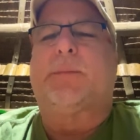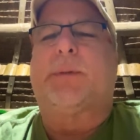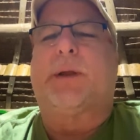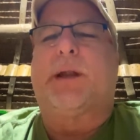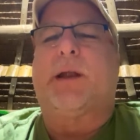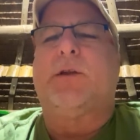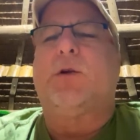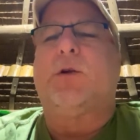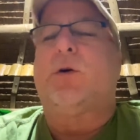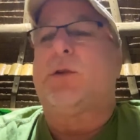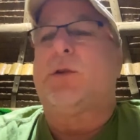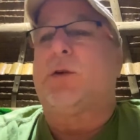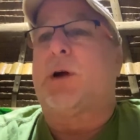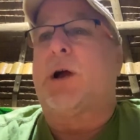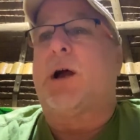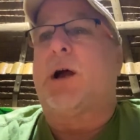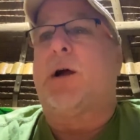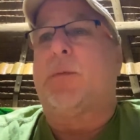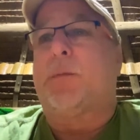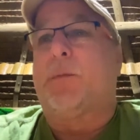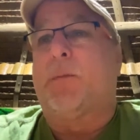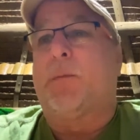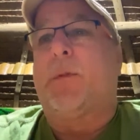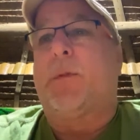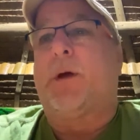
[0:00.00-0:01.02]
But I know there
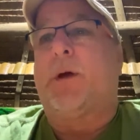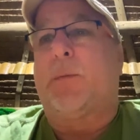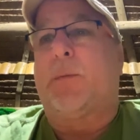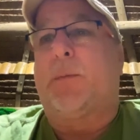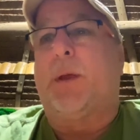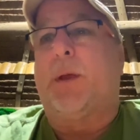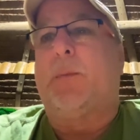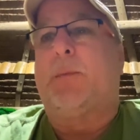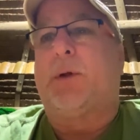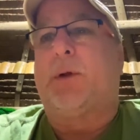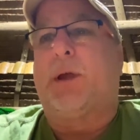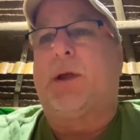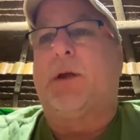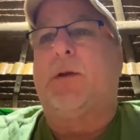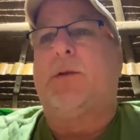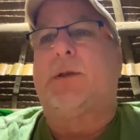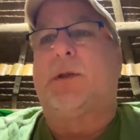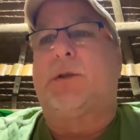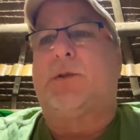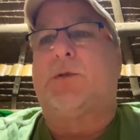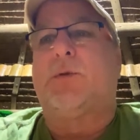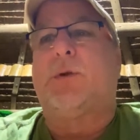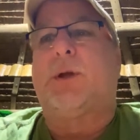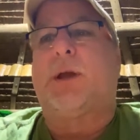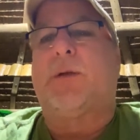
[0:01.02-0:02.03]
are people here that
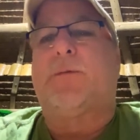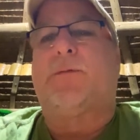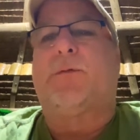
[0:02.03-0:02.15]
do get